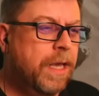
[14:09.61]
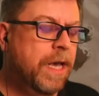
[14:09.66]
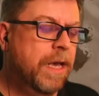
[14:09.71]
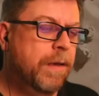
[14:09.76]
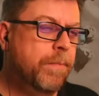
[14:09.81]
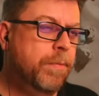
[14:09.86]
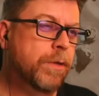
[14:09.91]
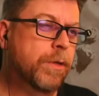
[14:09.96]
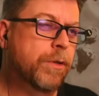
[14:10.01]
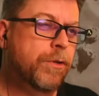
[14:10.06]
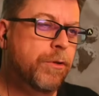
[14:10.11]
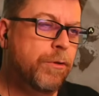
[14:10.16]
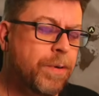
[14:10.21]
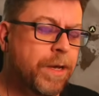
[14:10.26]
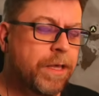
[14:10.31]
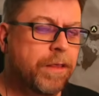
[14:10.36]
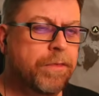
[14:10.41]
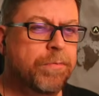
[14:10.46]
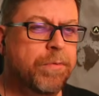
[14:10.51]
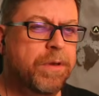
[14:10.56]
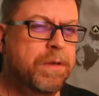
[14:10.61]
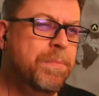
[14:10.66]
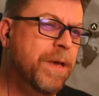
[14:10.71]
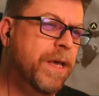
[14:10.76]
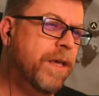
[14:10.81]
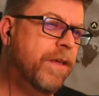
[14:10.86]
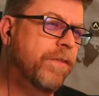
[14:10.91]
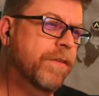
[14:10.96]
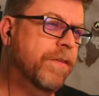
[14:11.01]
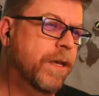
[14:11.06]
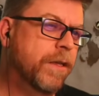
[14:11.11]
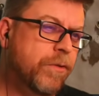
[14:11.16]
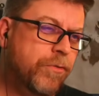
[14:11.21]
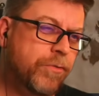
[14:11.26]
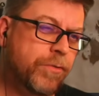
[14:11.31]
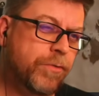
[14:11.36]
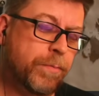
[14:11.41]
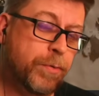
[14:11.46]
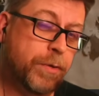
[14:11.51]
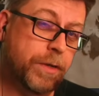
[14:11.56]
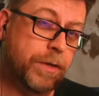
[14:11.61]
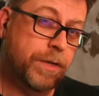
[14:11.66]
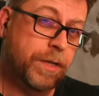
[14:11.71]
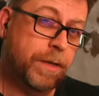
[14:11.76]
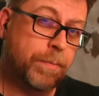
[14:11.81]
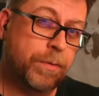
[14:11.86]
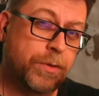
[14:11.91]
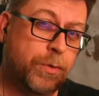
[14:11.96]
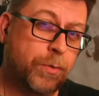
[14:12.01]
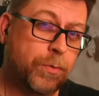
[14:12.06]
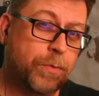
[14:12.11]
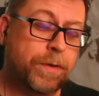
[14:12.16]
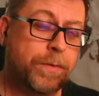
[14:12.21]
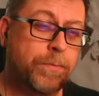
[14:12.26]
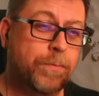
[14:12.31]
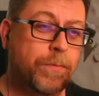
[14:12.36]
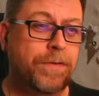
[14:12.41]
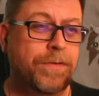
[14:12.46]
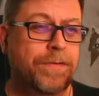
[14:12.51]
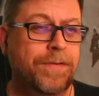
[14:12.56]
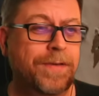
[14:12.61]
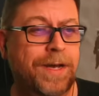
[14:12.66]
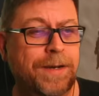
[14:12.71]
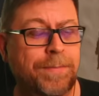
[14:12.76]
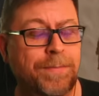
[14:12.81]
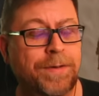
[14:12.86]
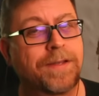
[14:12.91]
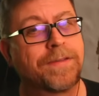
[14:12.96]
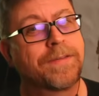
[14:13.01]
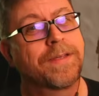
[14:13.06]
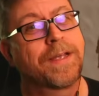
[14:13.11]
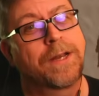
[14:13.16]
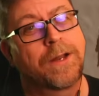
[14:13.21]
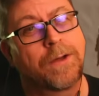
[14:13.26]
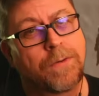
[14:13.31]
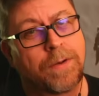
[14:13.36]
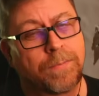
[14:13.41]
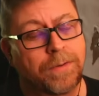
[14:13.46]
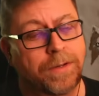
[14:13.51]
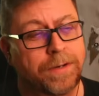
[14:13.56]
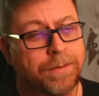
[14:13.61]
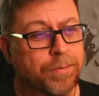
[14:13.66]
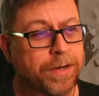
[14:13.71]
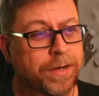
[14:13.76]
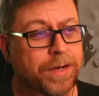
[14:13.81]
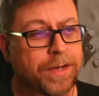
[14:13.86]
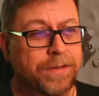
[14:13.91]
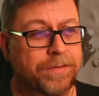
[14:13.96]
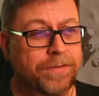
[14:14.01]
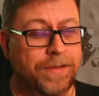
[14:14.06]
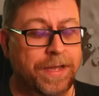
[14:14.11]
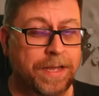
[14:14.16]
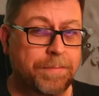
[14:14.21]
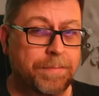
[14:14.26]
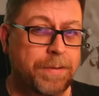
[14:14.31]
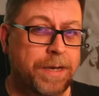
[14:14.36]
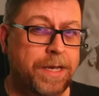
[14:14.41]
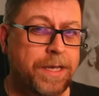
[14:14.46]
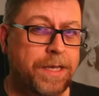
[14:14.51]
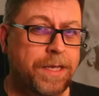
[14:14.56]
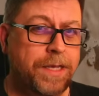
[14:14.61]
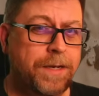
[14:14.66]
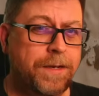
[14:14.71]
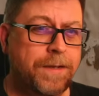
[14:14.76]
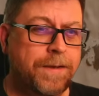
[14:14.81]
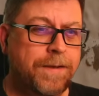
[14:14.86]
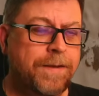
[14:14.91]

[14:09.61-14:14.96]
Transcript: I build a 2x3 base. I usually put a double door on one side because I know I'm going to bring a Sandbike in.